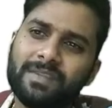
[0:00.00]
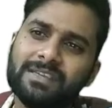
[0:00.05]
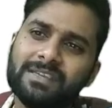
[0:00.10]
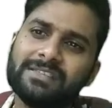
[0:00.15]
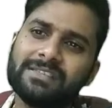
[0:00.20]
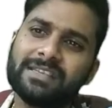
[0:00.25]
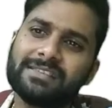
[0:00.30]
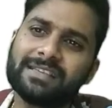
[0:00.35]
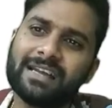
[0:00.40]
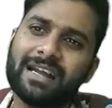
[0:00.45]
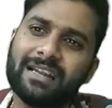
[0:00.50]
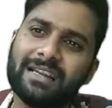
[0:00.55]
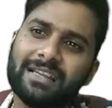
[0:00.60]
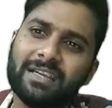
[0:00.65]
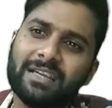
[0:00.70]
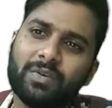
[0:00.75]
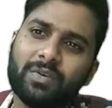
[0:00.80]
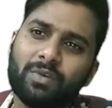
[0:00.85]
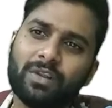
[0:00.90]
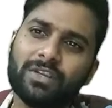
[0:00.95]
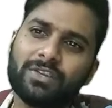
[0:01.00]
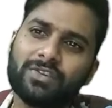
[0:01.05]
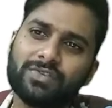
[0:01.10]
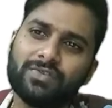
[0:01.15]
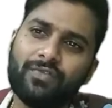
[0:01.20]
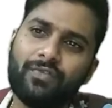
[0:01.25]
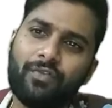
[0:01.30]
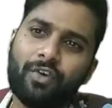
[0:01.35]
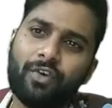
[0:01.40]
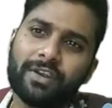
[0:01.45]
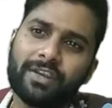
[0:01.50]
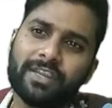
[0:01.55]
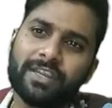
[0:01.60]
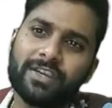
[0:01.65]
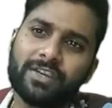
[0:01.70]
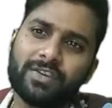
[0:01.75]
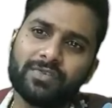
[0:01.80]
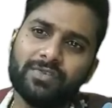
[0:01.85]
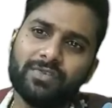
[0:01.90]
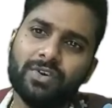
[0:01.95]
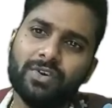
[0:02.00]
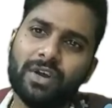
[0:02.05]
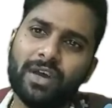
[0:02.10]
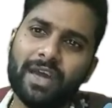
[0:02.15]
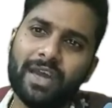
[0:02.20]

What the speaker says: is exactly equal to 42.